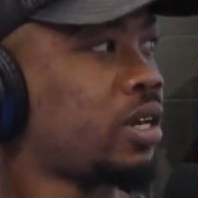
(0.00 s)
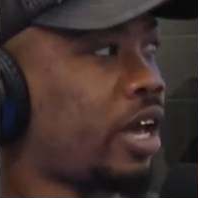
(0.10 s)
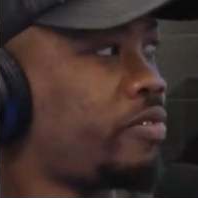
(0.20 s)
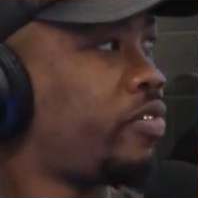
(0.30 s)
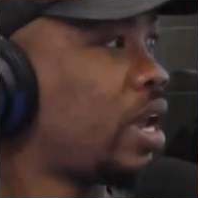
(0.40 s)
I
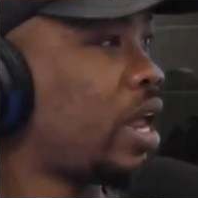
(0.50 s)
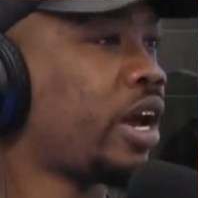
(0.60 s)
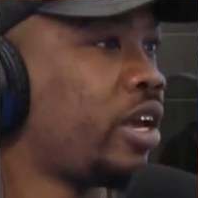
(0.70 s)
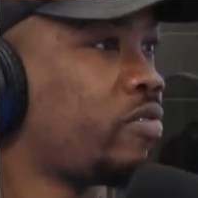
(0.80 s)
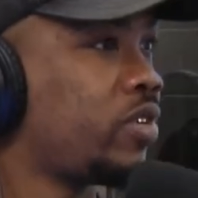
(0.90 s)
feel like I
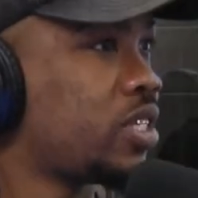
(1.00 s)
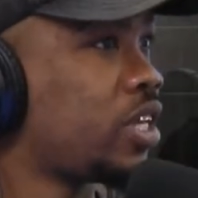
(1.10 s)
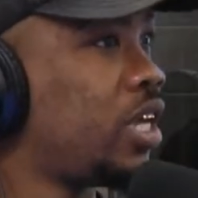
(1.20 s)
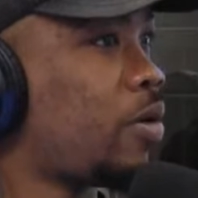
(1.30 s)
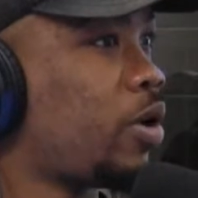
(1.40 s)
have the
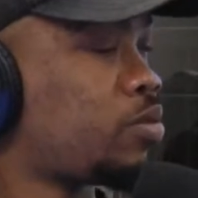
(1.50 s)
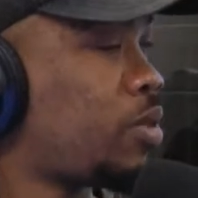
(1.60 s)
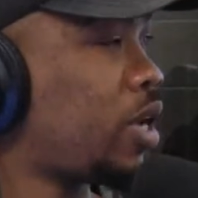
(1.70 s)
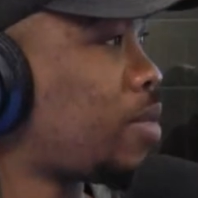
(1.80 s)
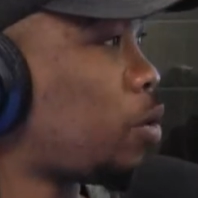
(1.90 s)
skill, I want to
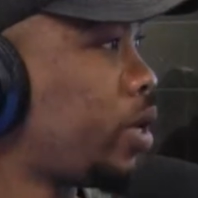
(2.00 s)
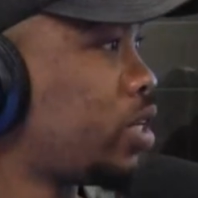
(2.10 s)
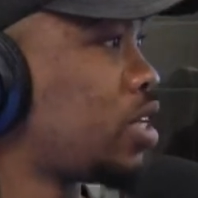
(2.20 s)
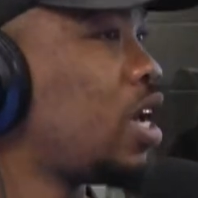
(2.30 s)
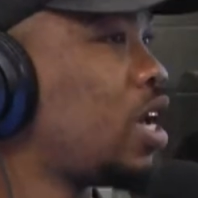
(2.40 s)
spread my wings.